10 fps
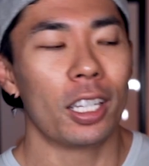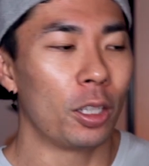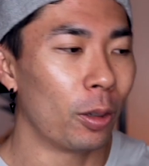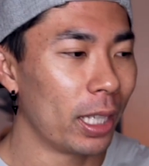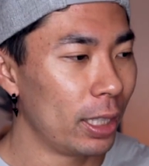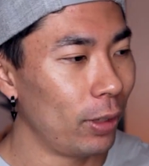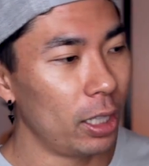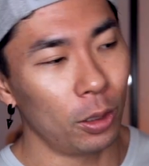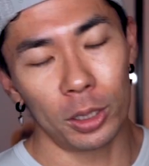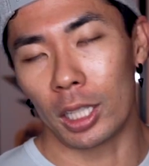These
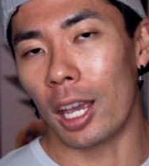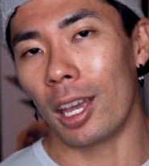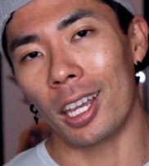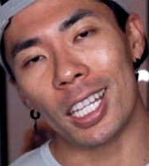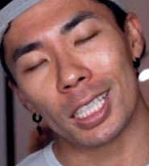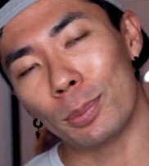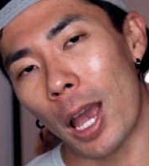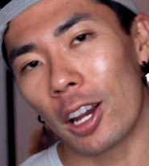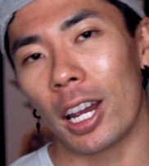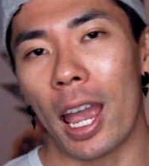videos
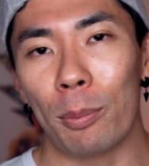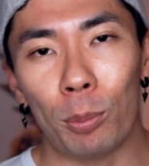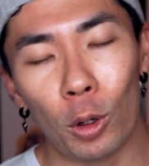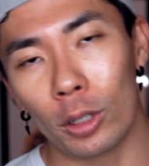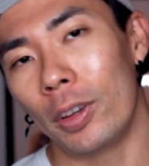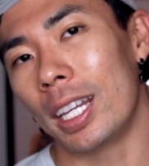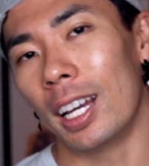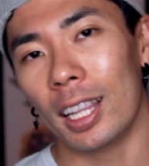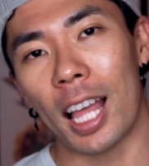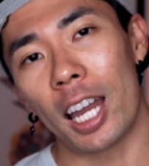inspire and motivate a
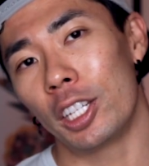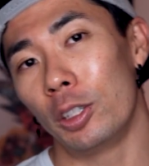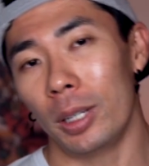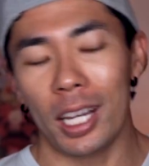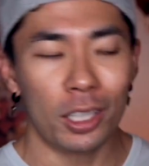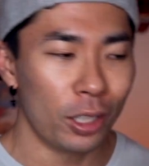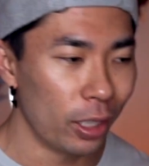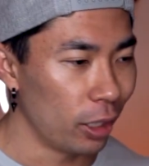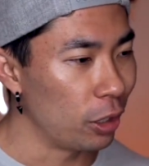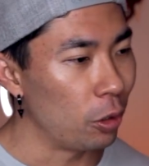lot of you into
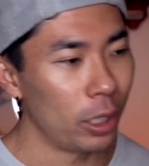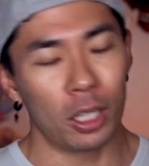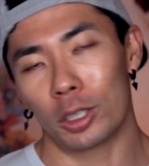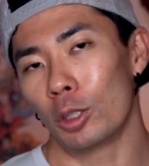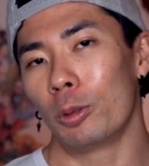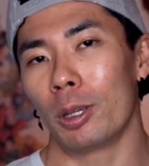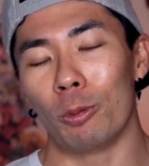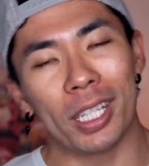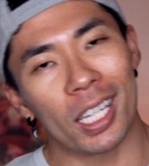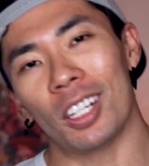the new year so
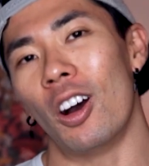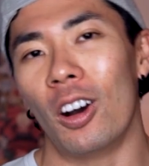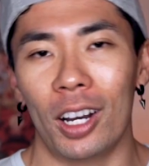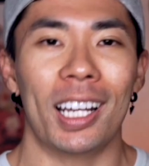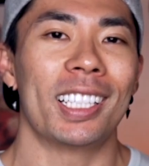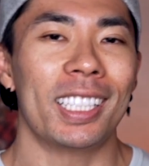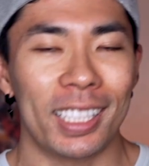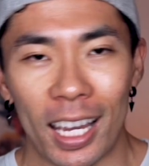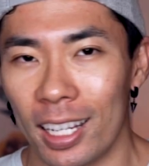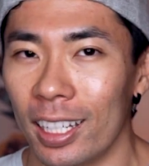we can all
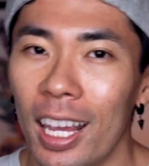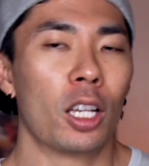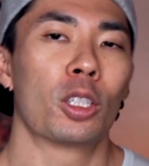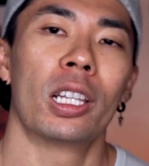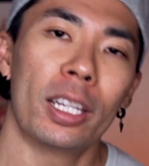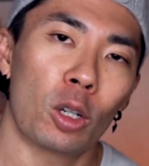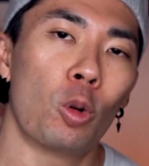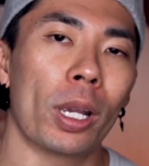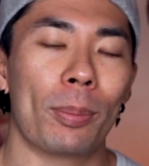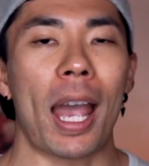ascend. So a little
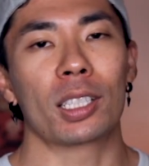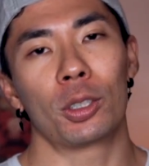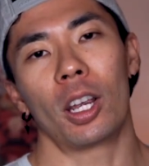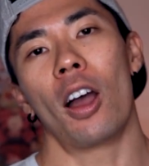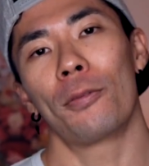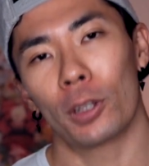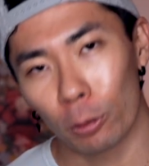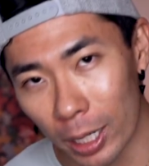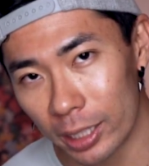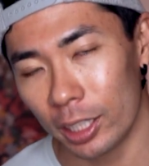quick backstory on
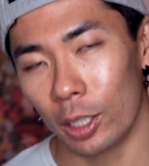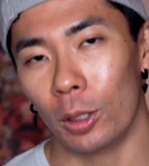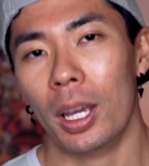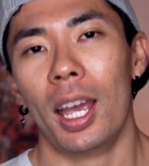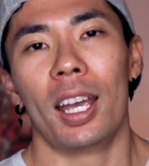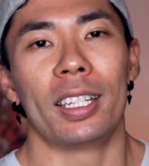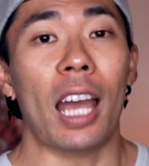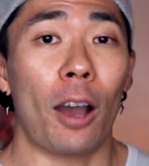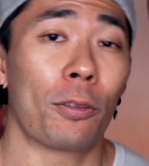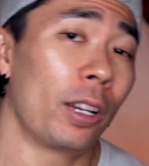Florencio.
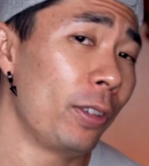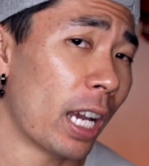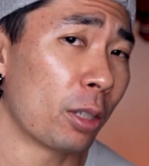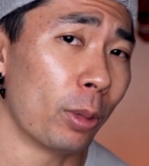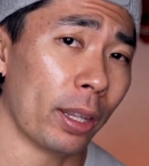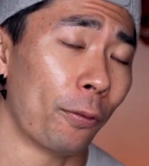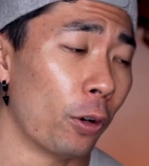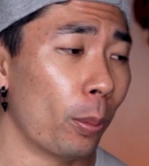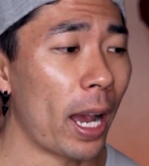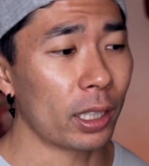Now, if you guys want the
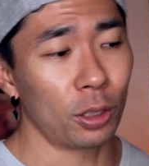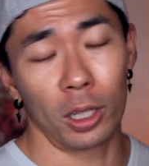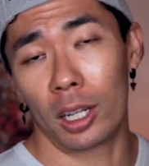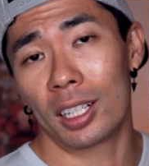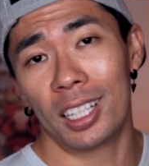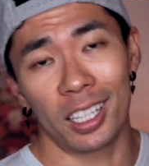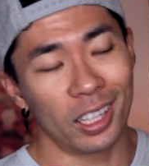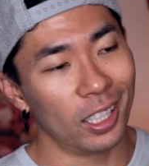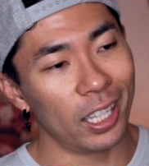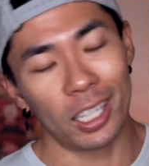full backstory, click
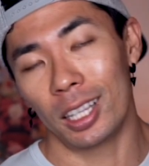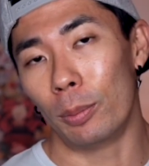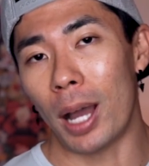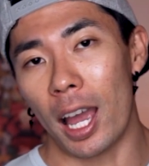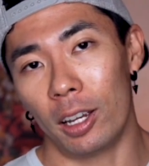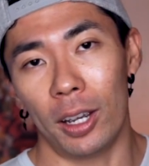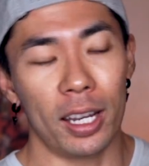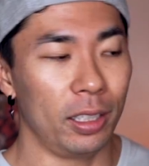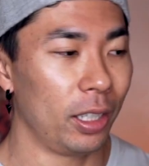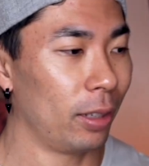the link in the bio
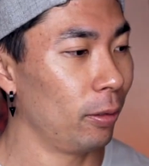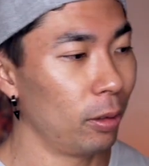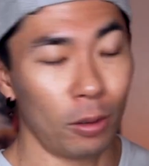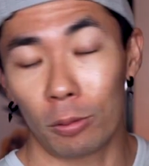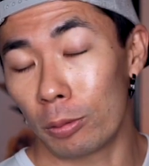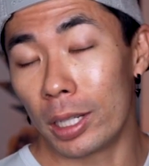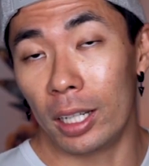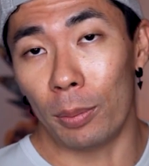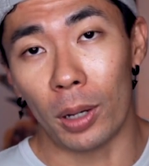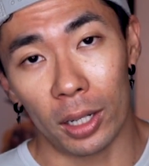and you can read
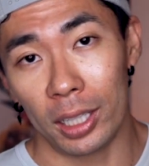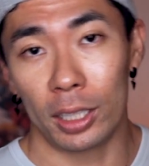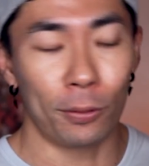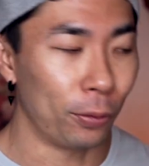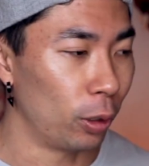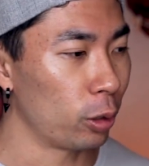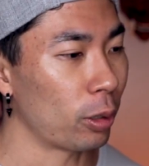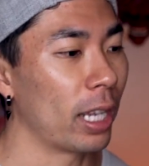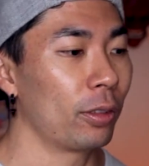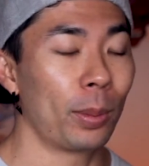up on his full
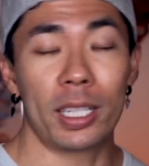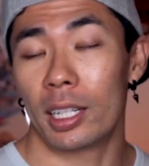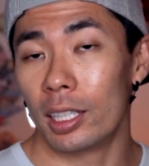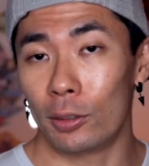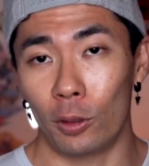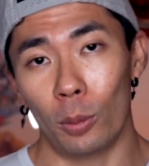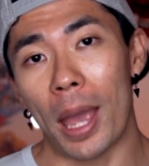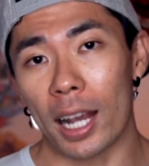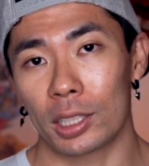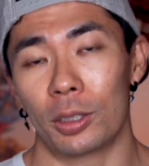transformation and his full
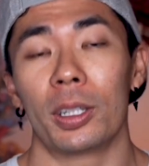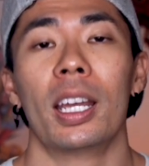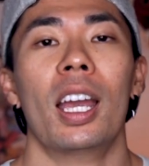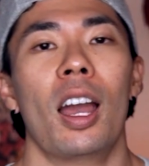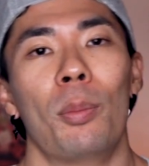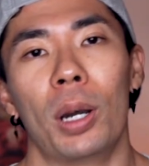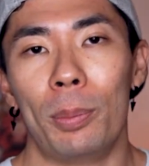backstory. But